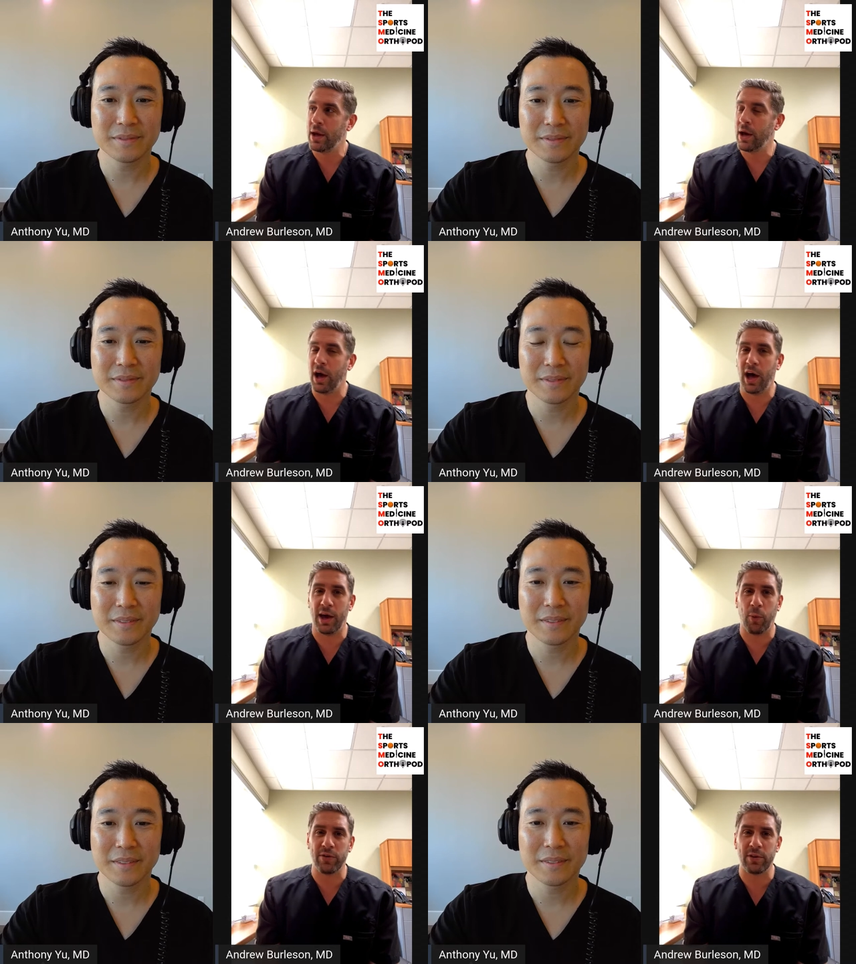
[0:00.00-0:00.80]
Speaker 1: Uh,
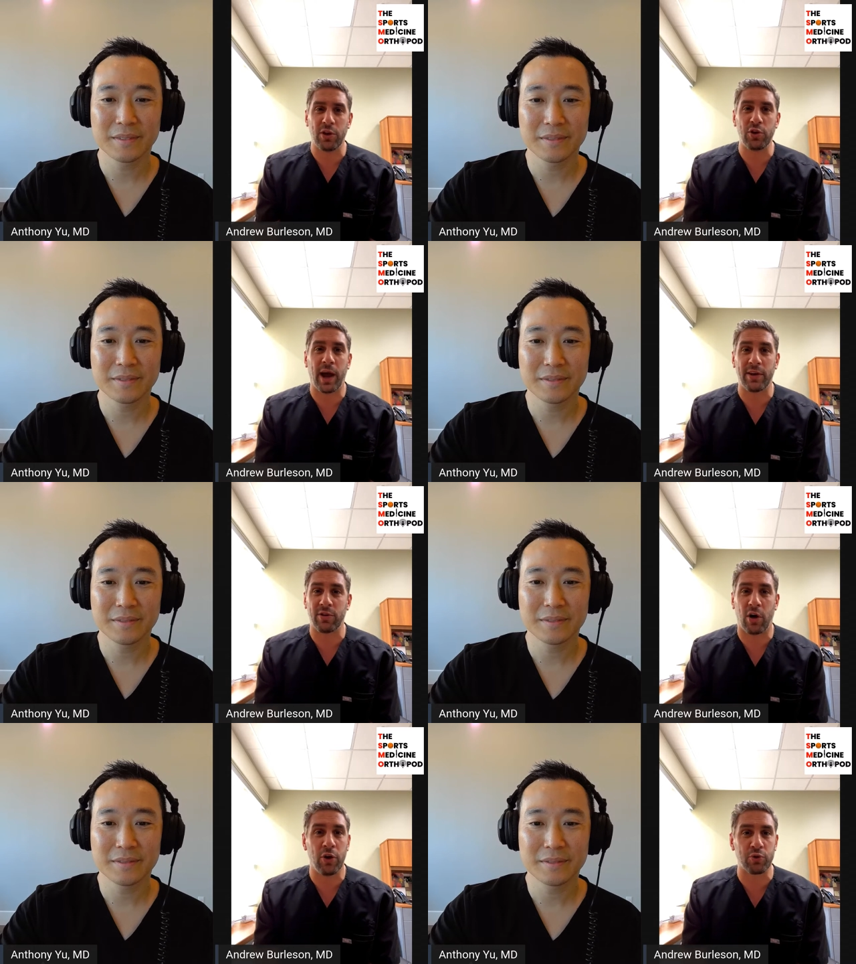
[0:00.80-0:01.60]
it wasn't until you kind of
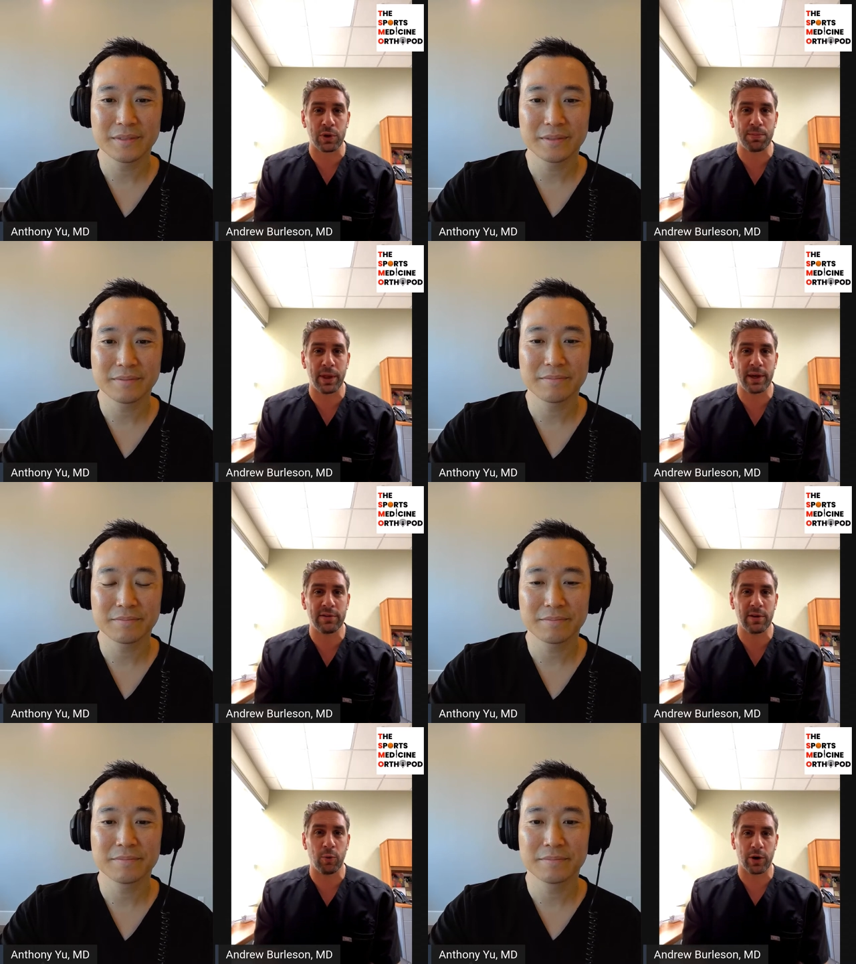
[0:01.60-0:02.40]
saw those
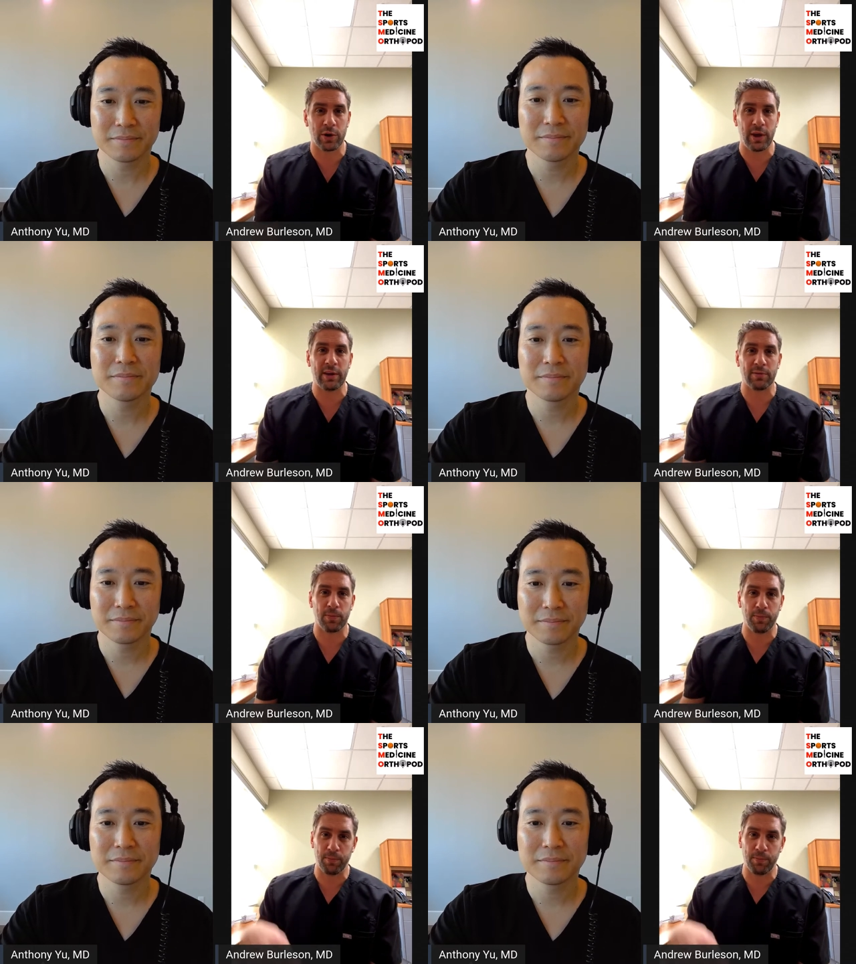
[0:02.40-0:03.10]
replays where his